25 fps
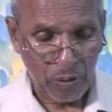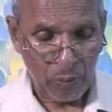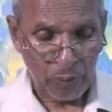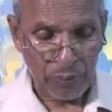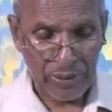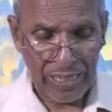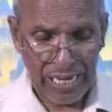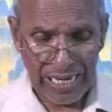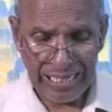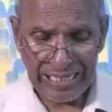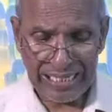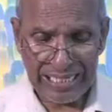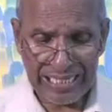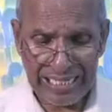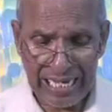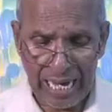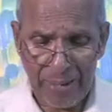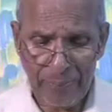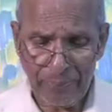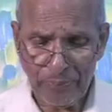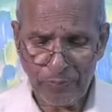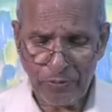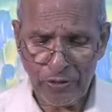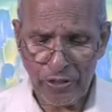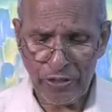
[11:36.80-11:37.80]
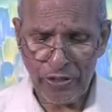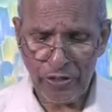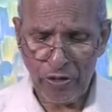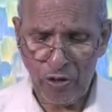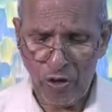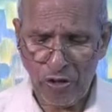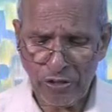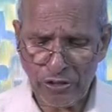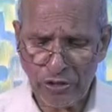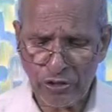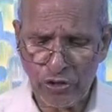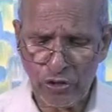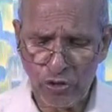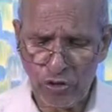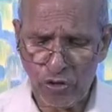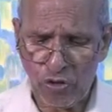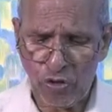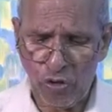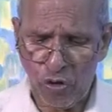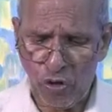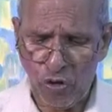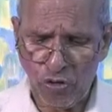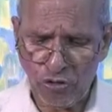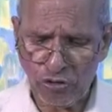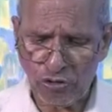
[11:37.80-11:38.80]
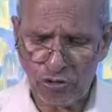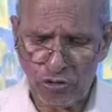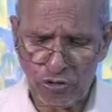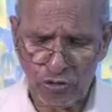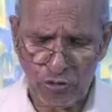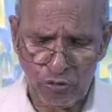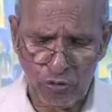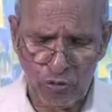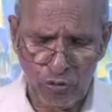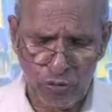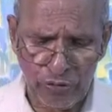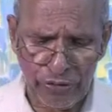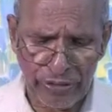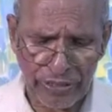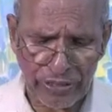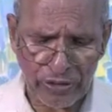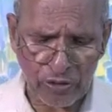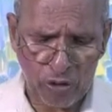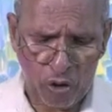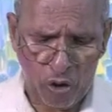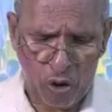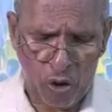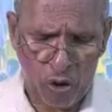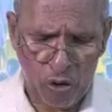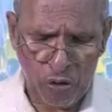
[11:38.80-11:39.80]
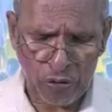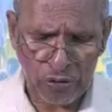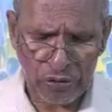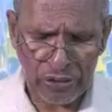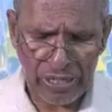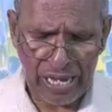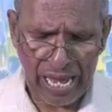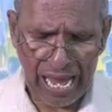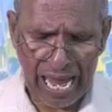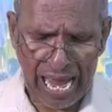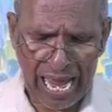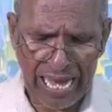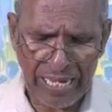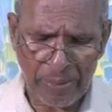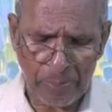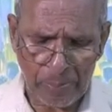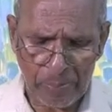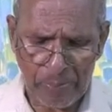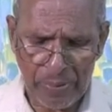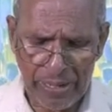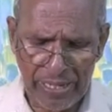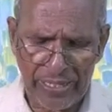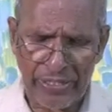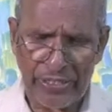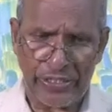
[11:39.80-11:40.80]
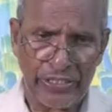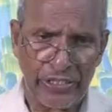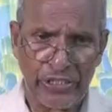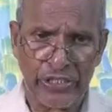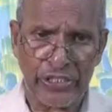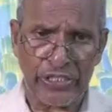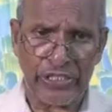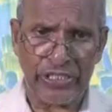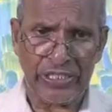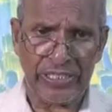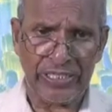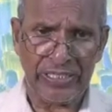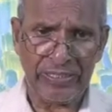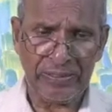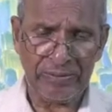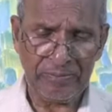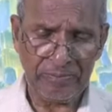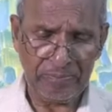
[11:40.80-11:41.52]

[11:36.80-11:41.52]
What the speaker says: We are kept not to go through it all and perish,